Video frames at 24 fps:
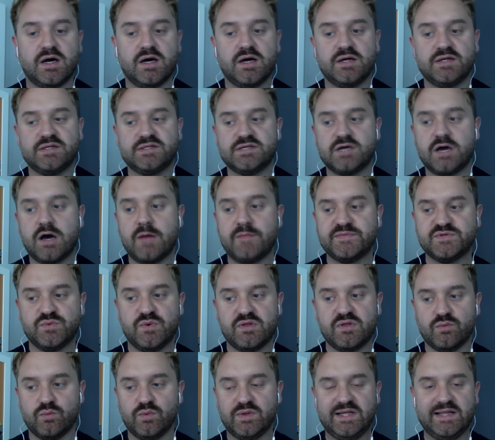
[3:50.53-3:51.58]
tops
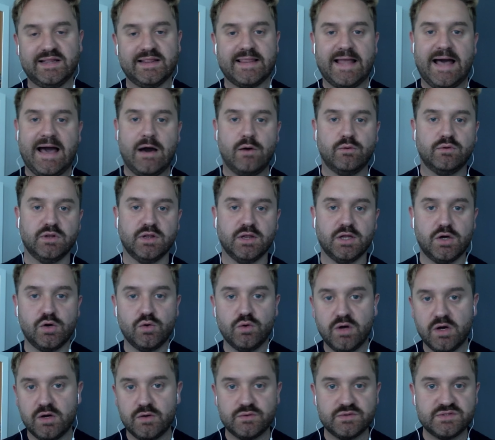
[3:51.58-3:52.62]
with really loud
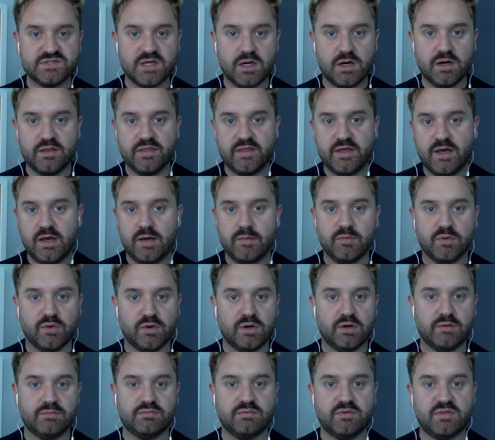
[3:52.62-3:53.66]
logos on them,
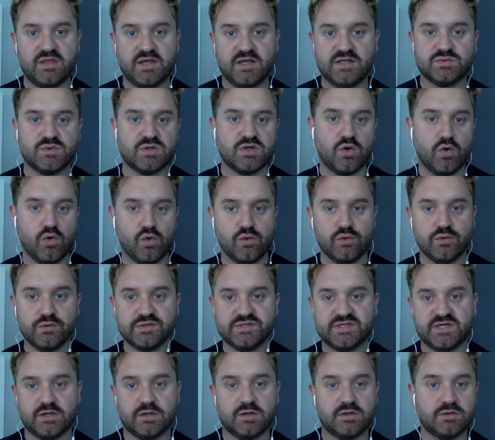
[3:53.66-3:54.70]
or things with holes
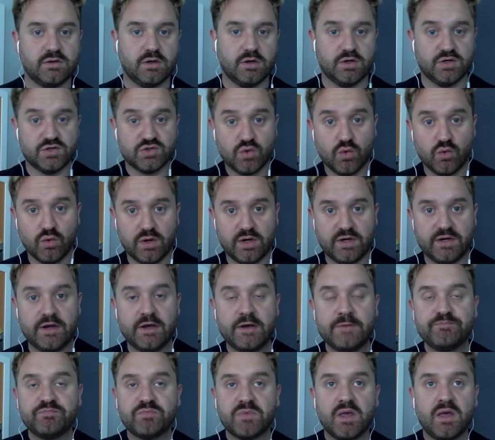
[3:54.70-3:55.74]
that are torn.
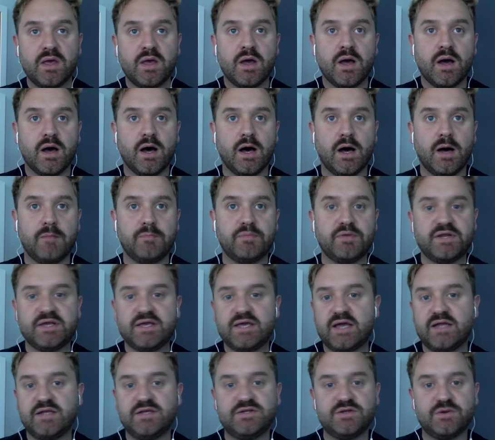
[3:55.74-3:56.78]
But
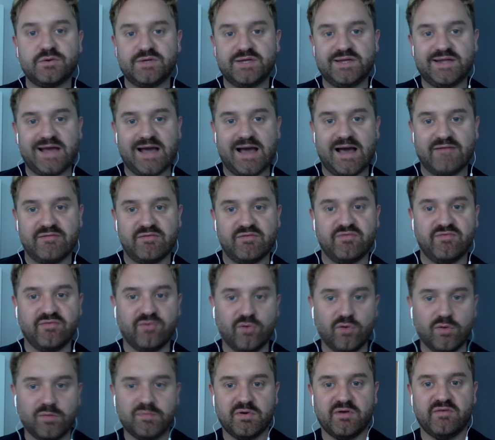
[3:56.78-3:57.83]
again, you don't need to have a
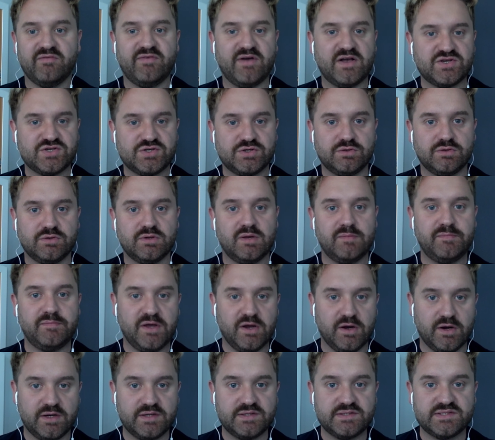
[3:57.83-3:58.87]
full professional
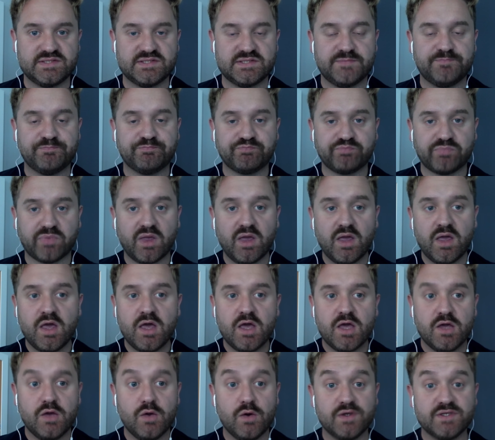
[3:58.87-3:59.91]
appearance.
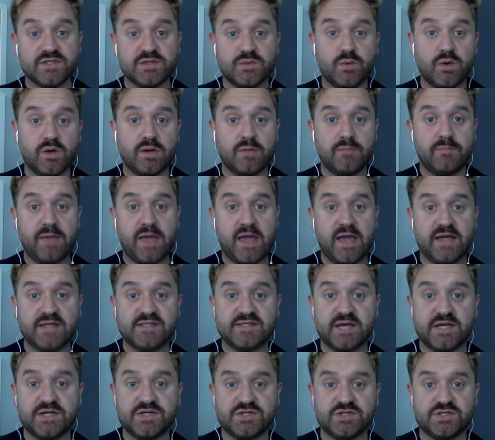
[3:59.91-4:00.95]
You also want to pay
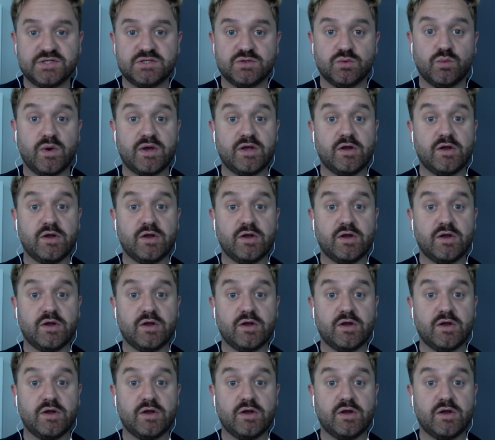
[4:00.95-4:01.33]
attention to what your